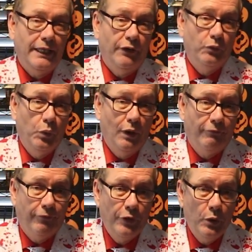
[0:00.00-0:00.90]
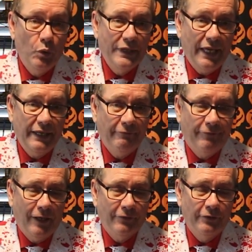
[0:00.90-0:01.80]
it is worth you getting
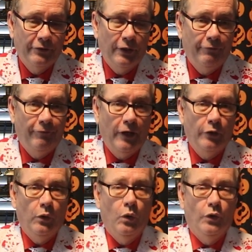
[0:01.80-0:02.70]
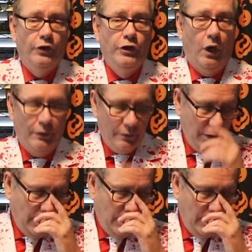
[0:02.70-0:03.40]
faster to the fun or not.